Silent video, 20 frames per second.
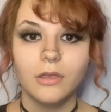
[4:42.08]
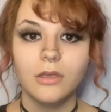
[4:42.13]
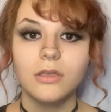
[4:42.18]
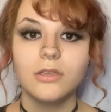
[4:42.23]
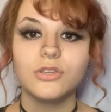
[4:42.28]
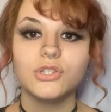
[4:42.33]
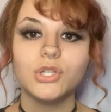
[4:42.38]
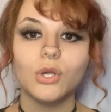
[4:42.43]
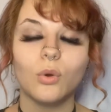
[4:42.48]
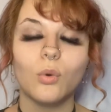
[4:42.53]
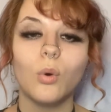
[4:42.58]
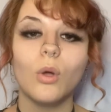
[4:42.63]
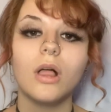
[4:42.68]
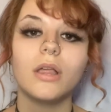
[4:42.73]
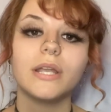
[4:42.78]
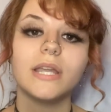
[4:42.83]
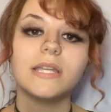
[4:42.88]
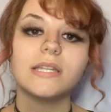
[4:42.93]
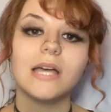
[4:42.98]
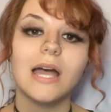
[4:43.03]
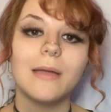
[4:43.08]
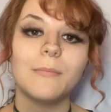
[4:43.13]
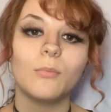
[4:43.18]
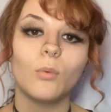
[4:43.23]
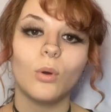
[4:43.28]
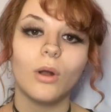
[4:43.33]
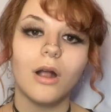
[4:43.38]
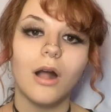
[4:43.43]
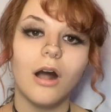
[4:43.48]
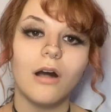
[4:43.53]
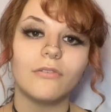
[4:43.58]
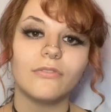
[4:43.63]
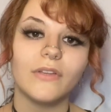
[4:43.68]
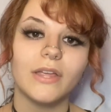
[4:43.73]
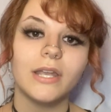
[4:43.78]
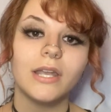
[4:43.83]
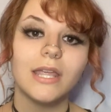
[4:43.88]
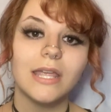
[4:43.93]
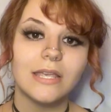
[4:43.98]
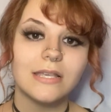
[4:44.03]
So quality time more
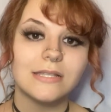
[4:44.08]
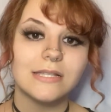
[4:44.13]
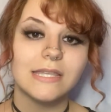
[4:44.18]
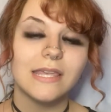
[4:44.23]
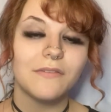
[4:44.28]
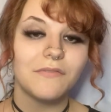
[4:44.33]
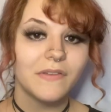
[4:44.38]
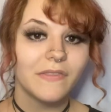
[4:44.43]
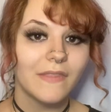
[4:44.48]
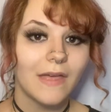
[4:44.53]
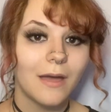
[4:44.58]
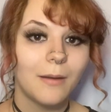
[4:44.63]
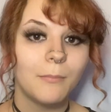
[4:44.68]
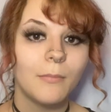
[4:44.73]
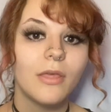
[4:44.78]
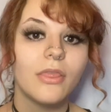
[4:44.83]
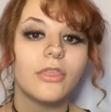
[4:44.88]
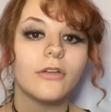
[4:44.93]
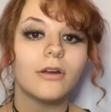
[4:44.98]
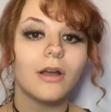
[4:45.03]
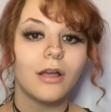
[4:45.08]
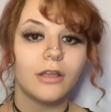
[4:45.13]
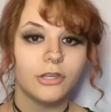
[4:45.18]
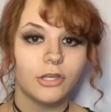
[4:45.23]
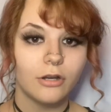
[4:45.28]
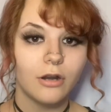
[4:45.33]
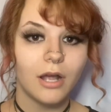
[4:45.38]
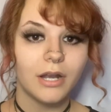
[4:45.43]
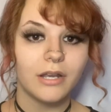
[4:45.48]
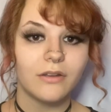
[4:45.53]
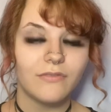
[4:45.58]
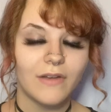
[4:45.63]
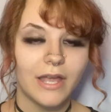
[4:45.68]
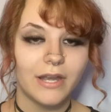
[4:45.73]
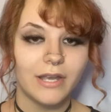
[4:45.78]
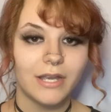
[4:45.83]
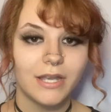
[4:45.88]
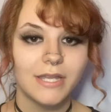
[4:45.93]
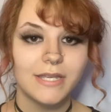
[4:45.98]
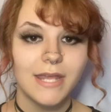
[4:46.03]
often is giving them your
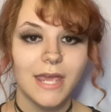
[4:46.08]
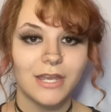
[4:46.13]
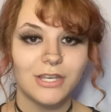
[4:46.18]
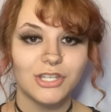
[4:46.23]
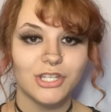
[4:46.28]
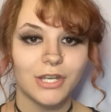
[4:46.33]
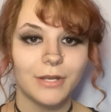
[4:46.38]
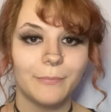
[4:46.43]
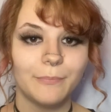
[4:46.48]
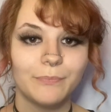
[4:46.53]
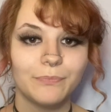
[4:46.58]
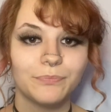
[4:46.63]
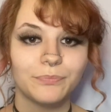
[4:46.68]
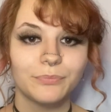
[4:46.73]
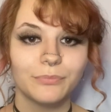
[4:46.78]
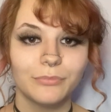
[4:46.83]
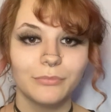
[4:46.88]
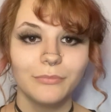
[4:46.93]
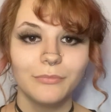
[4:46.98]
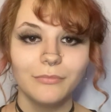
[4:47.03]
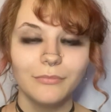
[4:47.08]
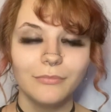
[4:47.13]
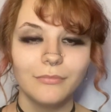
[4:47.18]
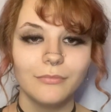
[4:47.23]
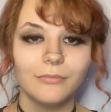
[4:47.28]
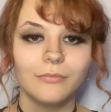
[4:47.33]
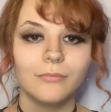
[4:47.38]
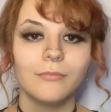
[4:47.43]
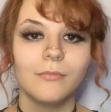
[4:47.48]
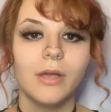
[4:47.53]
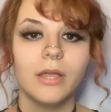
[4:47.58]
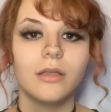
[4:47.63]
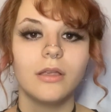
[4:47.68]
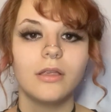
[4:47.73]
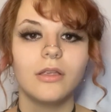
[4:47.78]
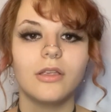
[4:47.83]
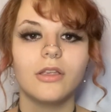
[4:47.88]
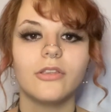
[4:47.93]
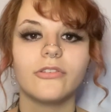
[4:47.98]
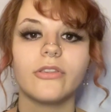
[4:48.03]
undivided attention.
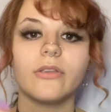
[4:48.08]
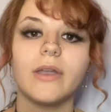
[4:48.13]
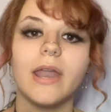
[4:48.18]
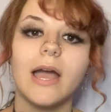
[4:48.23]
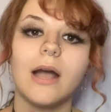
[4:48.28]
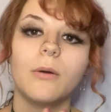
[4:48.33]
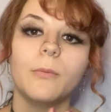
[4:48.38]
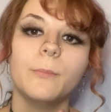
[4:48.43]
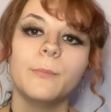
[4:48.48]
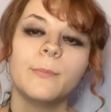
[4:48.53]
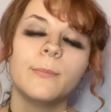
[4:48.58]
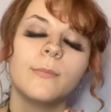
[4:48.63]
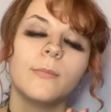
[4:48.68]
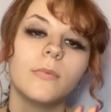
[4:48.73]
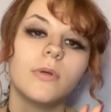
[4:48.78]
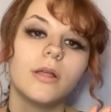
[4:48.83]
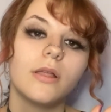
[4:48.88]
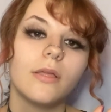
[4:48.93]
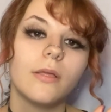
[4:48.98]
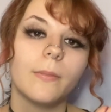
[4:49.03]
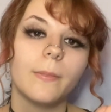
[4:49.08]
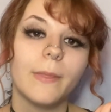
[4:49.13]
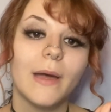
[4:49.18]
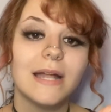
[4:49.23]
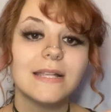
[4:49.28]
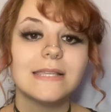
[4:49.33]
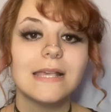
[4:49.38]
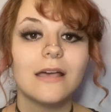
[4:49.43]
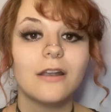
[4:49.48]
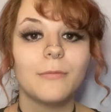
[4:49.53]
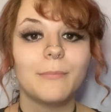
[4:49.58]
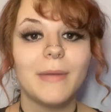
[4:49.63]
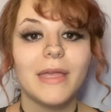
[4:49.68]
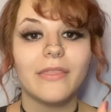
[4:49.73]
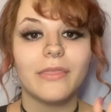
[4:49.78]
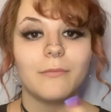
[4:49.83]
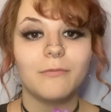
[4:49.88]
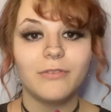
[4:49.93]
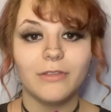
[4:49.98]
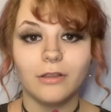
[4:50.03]
So now, that's how to make
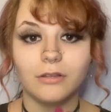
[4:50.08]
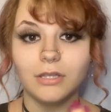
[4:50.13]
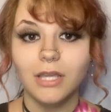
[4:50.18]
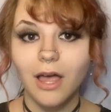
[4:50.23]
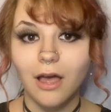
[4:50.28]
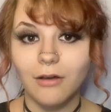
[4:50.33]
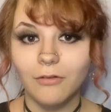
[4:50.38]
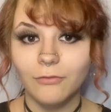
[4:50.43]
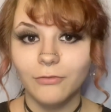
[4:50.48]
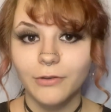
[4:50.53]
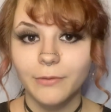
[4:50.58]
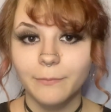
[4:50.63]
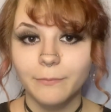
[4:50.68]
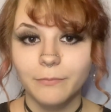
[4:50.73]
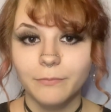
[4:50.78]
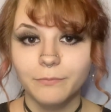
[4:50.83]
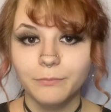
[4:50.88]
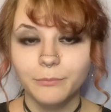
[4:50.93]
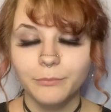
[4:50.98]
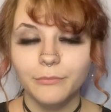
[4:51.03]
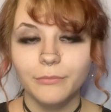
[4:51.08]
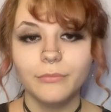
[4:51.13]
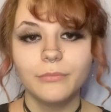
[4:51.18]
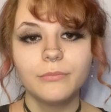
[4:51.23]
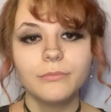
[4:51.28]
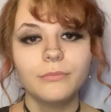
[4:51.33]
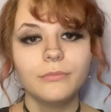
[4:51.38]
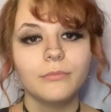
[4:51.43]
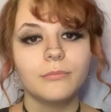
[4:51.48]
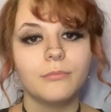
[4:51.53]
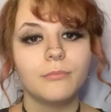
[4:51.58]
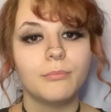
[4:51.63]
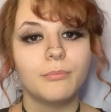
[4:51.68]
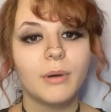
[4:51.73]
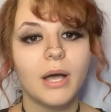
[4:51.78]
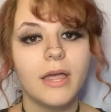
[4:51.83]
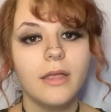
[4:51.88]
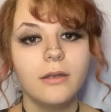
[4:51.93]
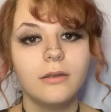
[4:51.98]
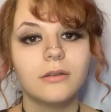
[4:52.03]
them feel loved.
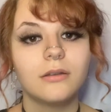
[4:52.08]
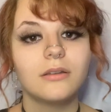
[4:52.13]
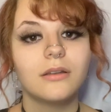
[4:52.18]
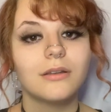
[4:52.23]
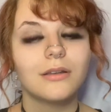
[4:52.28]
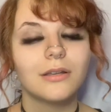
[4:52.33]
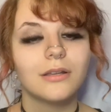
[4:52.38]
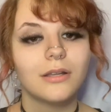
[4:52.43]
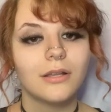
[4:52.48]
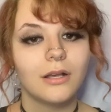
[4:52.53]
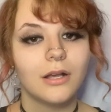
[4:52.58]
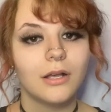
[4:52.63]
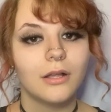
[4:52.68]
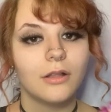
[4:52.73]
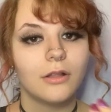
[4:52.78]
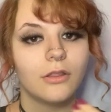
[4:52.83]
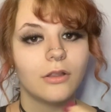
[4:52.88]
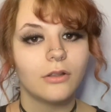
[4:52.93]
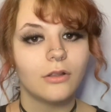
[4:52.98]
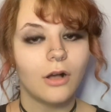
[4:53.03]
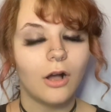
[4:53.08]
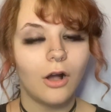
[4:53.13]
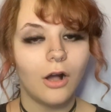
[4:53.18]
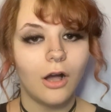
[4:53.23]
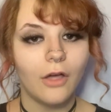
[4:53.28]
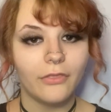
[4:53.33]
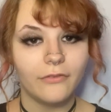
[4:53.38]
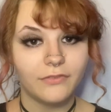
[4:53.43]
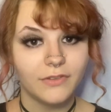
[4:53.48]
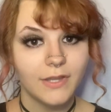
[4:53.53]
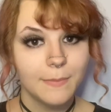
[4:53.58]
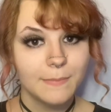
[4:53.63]
But on the flip